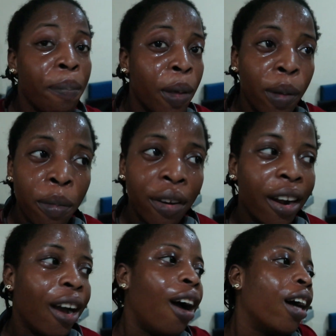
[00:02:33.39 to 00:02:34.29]
Bibi
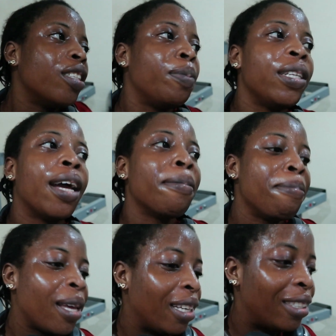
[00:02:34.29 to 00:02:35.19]
Mira has been
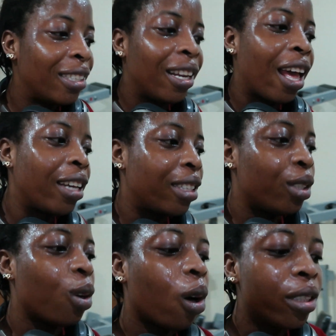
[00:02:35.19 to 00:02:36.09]
amazing. Like,
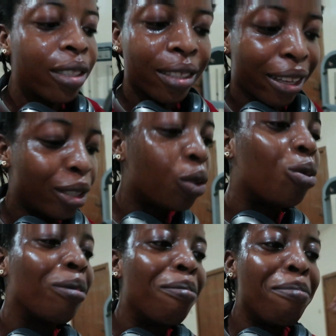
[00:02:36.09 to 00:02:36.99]
she's God sent
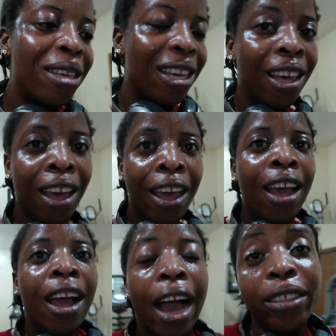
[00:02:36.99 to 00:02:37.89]
to me.
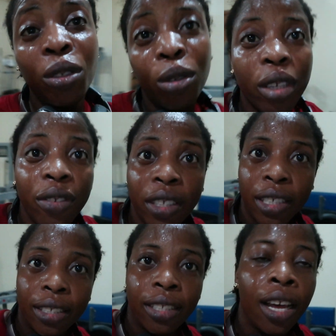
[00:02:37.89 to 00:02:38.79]
I don't know if
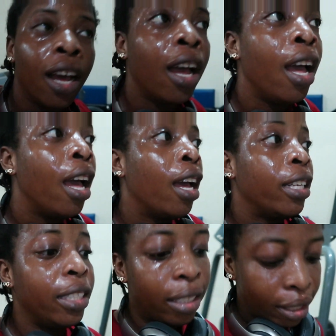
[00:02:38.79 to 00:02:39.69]
she's
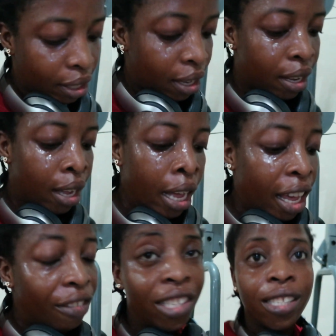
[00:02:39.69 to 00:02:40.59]
if
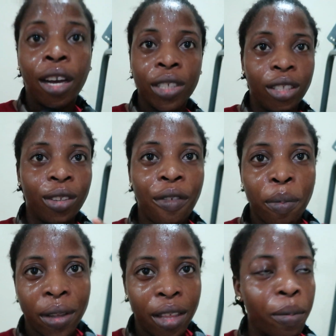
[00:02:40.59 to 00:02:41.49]
this is how she is to
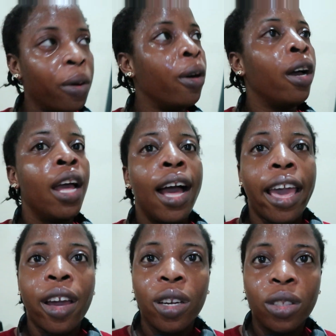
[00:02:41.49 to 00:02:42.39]
everybody, but
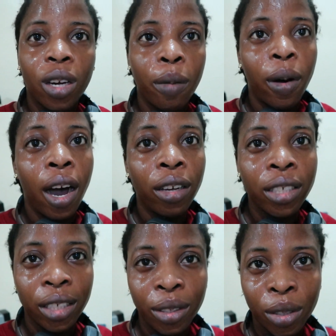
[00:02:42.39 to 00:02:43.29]
I can only talk about how
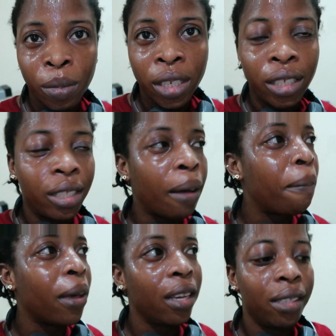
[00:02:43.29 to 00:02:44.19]
she is to me. She's
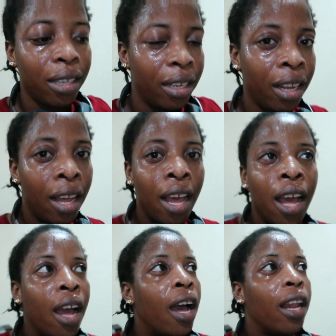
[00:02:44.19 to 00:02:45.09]
amazing.
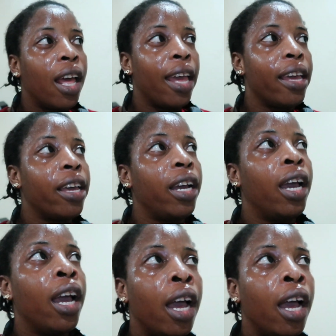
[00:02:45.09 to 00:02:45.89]
Like,